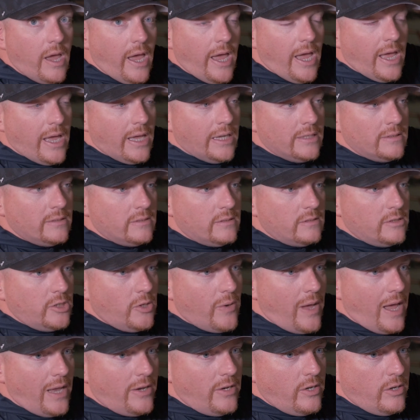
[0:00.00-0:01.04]
and
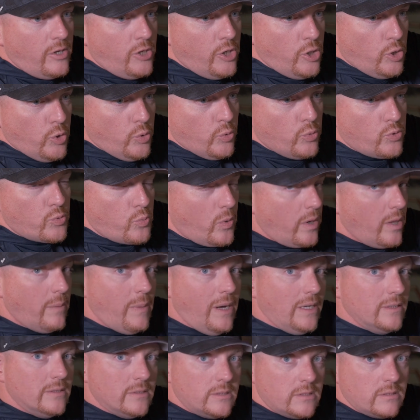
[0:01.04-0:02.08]
you had to use one of the
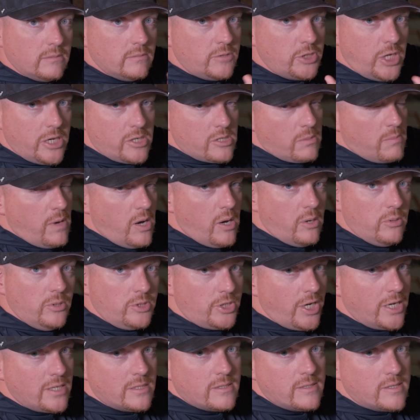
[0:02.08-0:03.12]
buttons, change the mode,
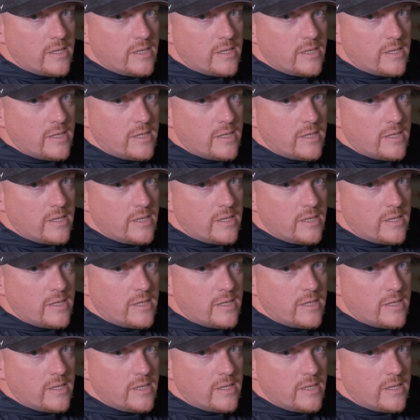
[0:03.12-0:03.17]
change the